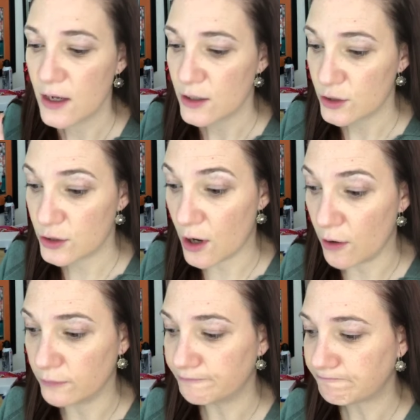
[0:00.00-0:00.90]

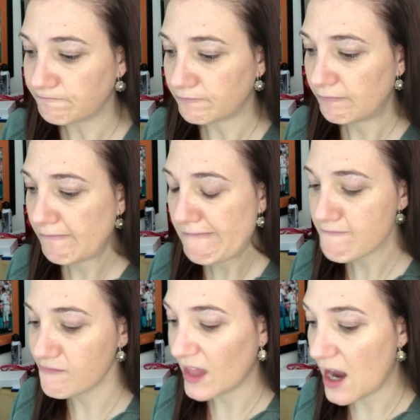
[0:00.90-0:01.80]
So
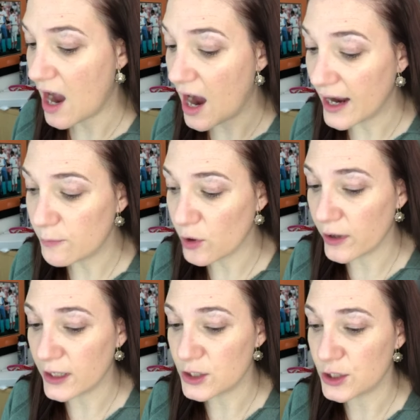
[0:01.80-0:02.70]
I'm
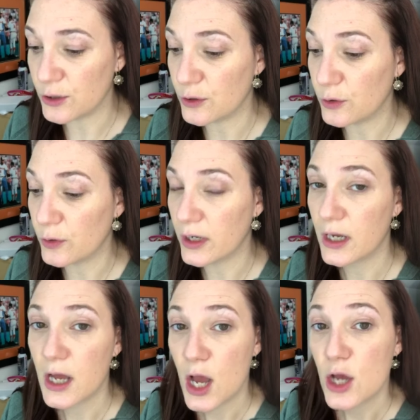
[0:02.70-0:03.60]
going to
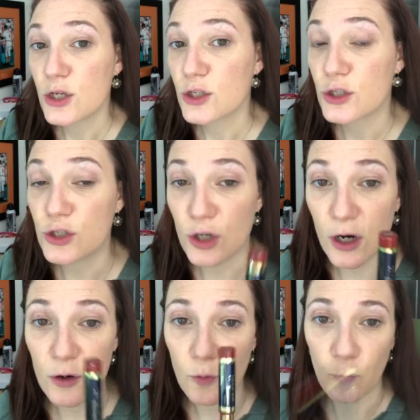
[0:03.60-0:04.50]

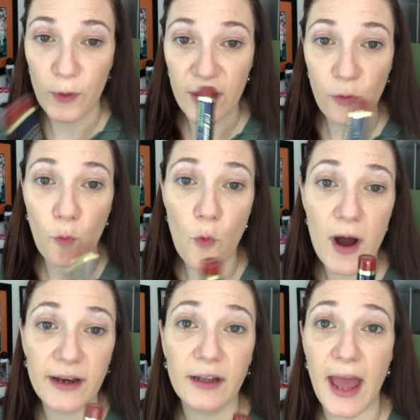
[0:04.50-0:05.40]
start with
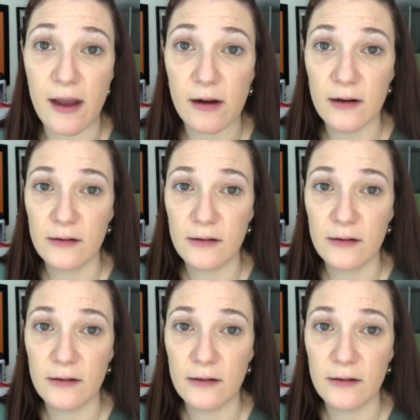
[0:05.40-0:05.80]
1 layer.